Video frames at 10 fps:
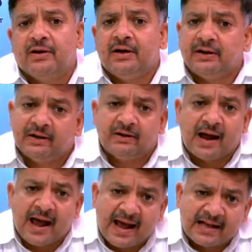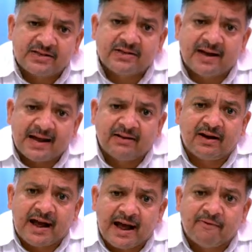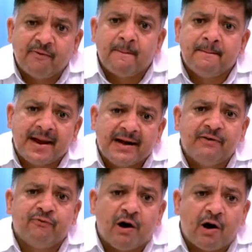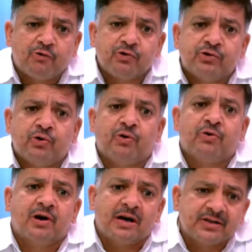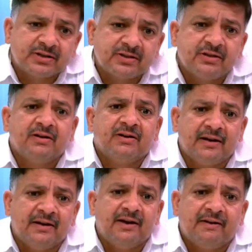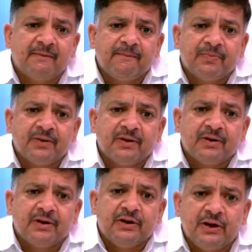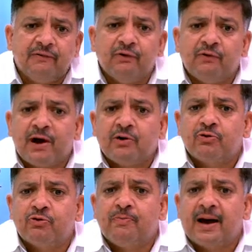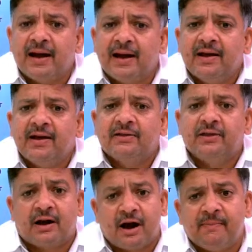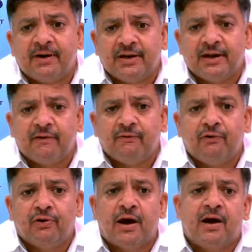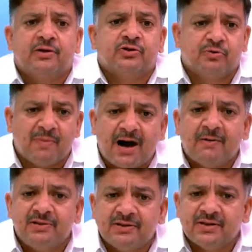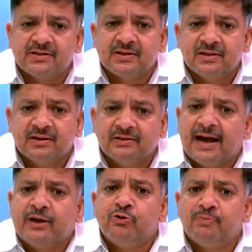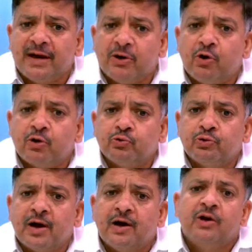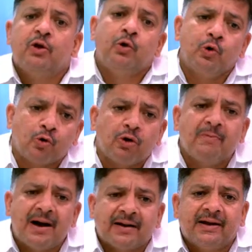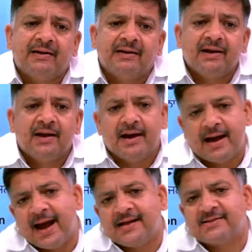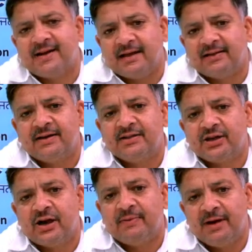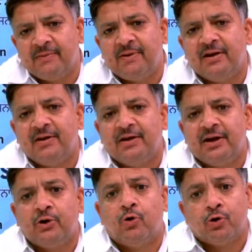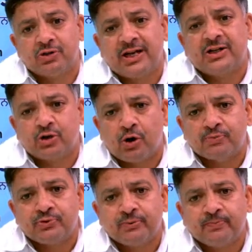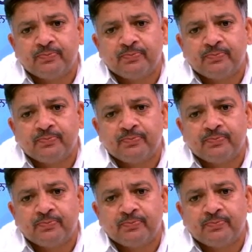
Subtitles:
it as leather have many wounds on cuts in it. If you want to buy the raw material for a small business, then you may go to the local market as leather is available in wholesale shops.